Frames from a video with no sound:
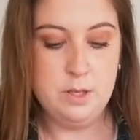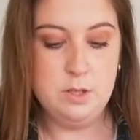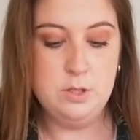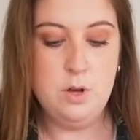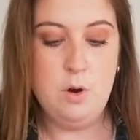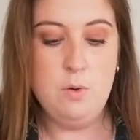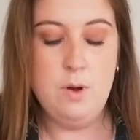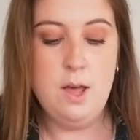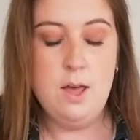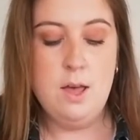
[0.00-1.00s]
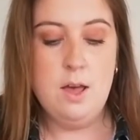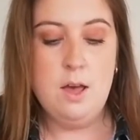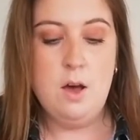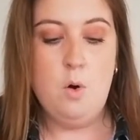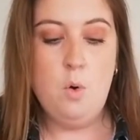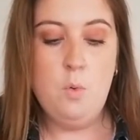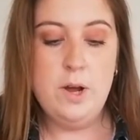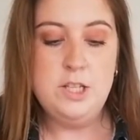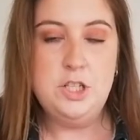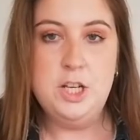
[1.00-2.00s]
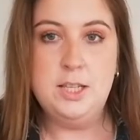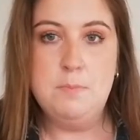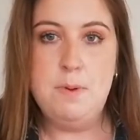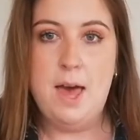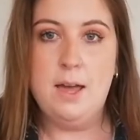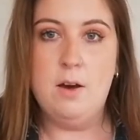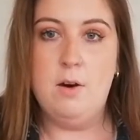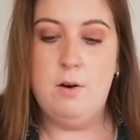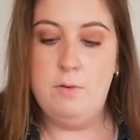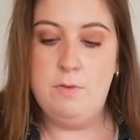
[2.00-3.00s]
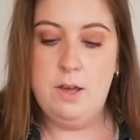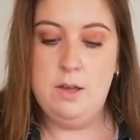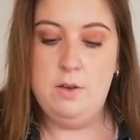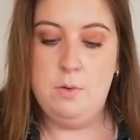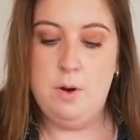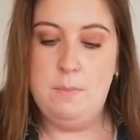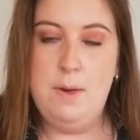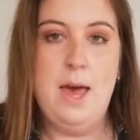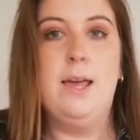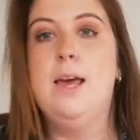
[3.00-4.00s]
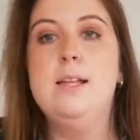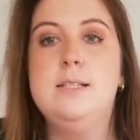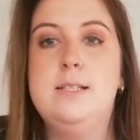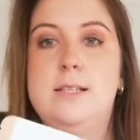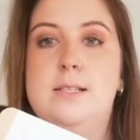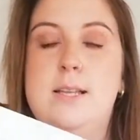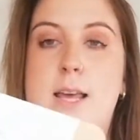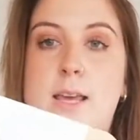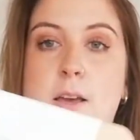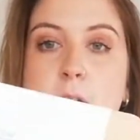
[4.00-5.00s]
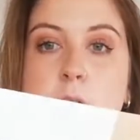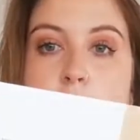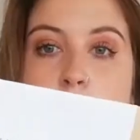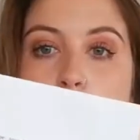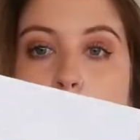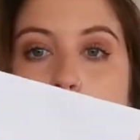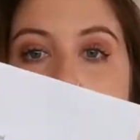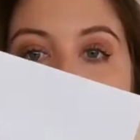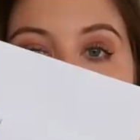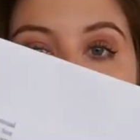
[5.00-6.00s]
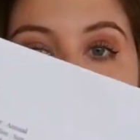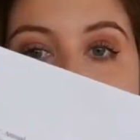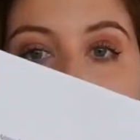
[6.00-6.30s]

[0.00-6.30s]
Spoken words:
So always check the back of your packets to see when